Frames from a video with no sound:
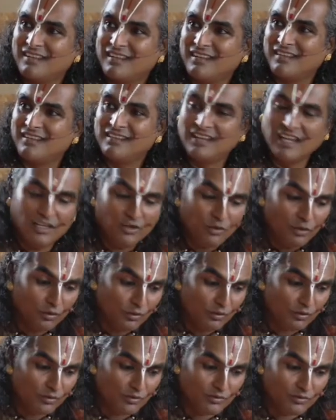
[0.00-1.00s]
They know
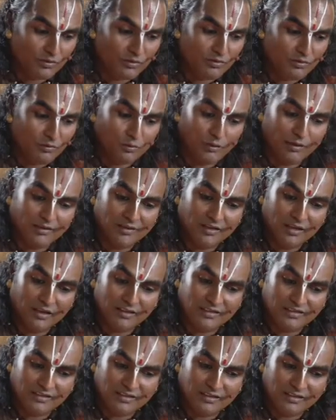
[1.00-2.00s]
once they are
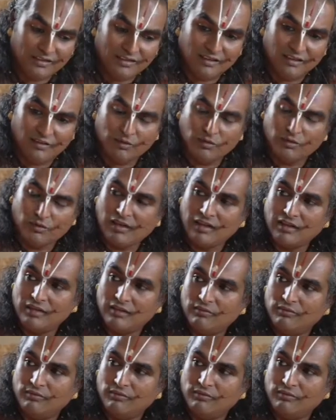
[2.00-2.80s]
seated into that